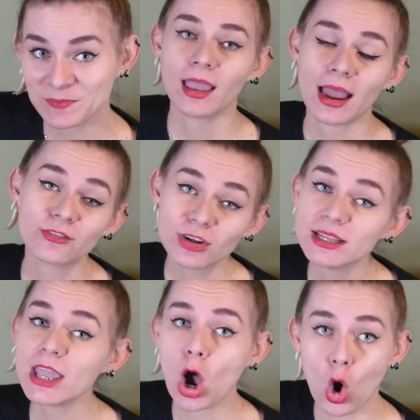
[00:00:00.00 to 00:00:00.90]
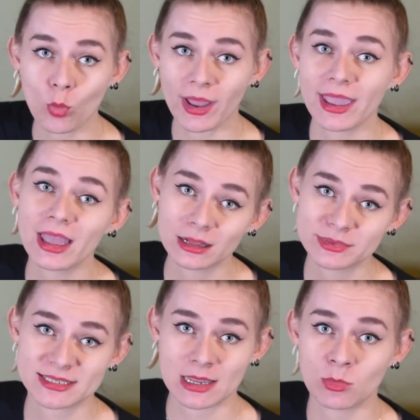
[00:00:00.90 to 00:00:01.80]
I really hope I helped
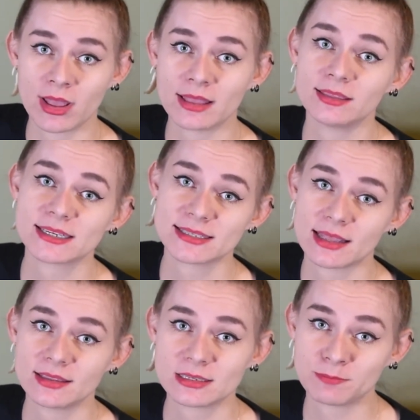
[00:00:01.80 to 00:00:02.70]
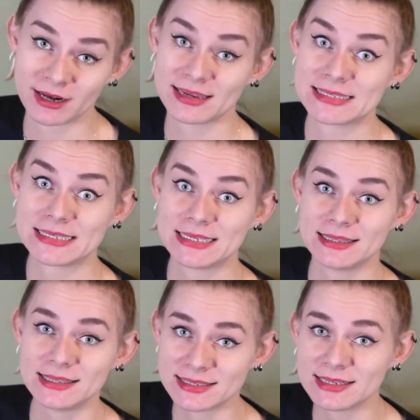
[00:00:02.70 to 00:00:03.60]
someone understand this parasitic
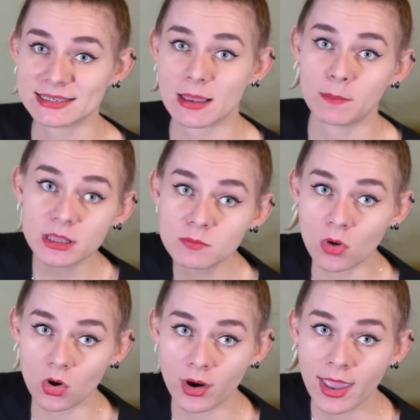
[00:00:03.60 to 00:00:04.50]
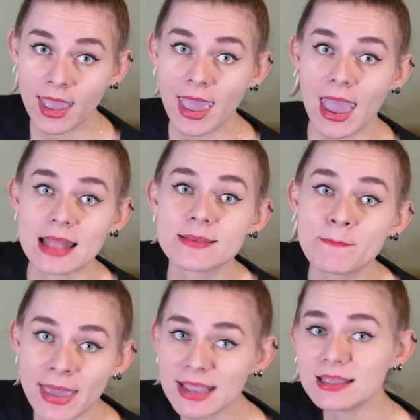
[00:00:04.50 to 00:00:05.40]
disease a bit more and
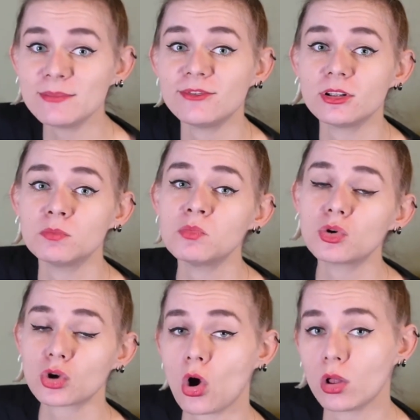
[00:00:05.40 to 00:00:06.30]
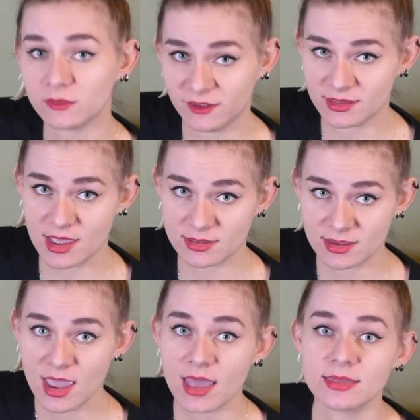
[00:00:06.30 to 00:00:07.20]
make them feel more confident
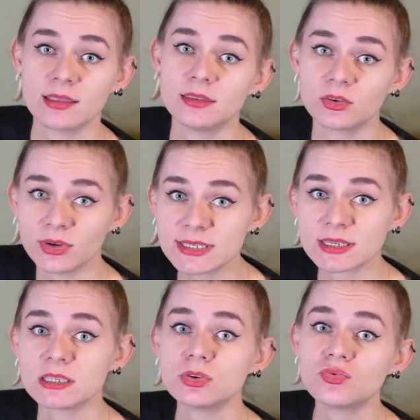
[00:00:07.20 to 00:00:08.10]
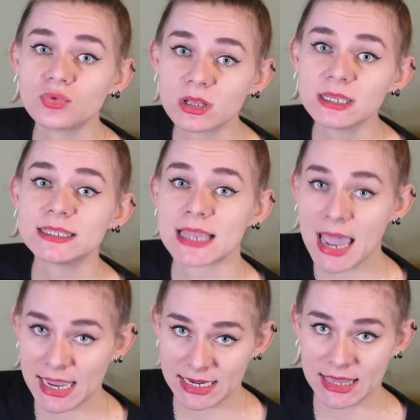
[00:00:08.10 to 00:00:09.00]
that the risk is really
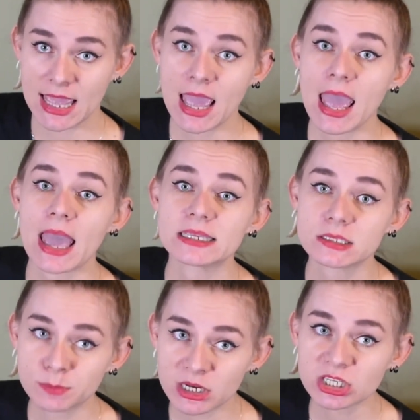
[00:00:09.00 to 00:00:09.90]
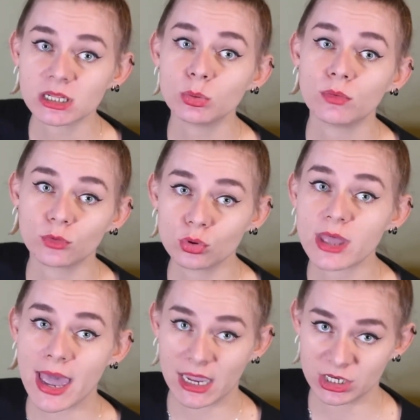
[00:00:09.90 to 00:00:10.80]
tiny, especially with good
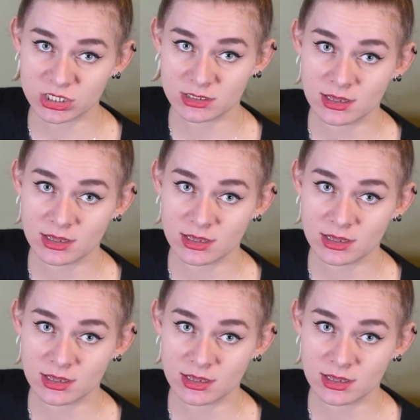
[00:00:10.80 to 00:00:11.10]
hygiene.